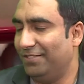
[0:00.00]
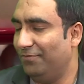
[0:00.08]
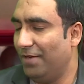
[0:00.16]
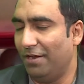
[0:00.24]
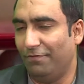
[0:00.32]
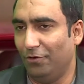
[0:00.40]
It's
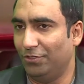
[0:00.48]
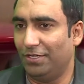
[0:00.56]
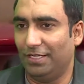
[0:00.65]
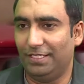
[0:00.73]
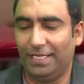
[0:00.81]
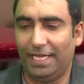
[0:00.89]
very
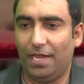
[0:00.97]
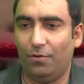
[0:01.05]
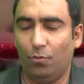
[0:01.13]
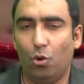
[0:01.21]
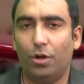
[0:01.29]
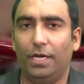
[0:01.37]
futuristic, and I
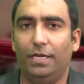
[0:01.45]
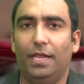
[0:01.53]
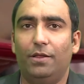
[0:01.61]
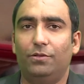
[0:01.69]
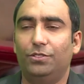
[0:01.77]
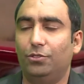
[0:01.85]
wore it,
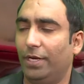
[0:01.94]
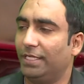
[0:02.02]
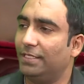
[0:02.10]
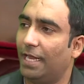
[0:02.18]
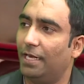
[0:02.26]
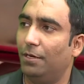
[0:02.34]
and I was so
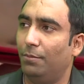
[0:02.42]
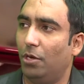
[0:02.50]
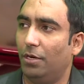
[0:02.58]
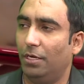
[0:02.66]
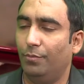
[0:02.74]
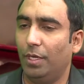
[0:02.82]
excited
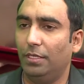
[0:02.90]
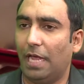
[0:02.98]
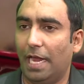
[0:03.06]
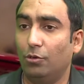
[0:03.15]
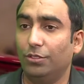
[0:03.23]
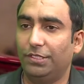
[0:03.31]
about it. But
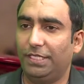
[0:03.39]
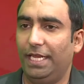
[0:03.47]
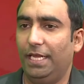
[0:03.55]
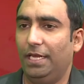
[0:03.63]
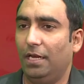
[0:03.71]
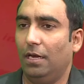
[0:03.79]
I could
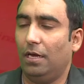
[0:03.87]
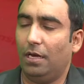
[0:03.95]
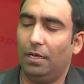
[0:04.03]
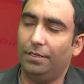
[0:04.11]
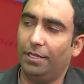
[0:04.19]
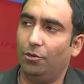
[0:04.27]
see
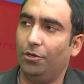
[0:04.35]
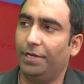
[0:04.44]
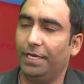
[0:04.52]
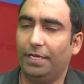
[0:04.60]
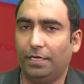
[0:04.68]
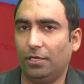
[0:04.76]
the
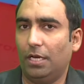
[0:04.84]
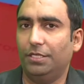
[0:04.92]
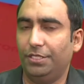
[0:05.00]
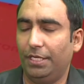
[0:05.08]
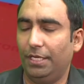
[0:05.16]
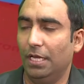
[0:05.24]
Oyoki
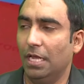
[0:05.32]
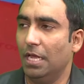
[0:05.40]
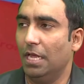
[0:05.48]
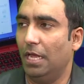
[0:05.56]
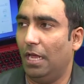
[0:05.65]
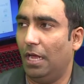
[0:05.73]
technology
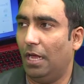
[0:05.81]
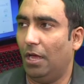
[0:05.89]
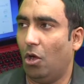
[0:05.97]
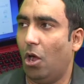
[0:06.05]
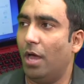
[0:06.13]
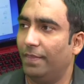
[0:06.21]

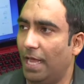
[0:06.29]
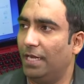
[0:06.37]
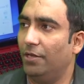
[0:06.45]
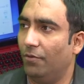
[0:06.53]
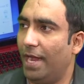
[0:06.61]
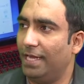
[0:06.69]
on that
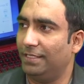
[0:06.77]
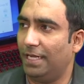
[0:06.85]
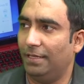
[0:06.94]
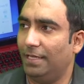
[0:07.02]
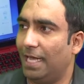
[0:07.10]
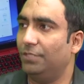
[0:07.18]
device,
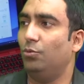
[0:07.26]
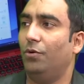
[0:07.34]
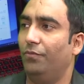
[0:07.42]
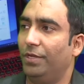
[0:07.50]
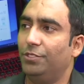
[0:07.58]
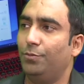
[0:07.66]
and that's
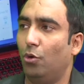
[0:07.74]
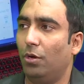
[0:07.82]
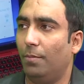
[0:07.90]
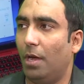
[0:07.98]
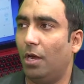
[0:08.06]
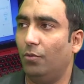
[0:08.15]
what we spoke
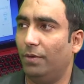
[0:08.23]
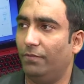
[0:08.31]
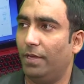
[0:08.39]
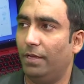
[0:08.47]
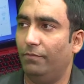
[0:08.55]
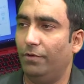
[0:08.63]
about
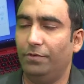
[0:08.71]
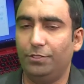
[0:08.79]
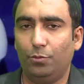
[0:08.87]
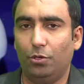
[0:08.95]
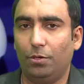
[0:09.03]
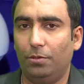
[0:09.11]
when we
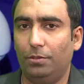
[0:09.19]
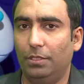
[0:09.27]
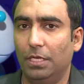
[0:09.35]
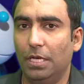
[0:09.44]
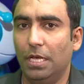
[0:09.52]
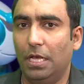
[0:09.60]
spoke about
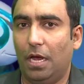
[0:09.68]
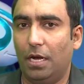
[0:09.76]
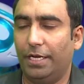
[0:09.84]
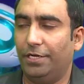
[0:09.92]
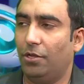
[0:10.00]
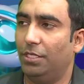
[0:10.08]
our
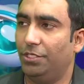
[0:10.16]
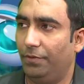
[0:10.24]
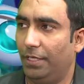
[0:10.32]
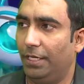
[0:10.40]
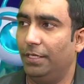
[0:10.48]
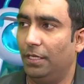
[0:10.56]
technology
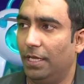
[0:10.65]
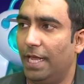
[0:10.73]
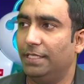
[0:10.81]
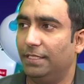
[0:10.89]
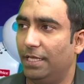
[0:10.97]
with the Intel guys.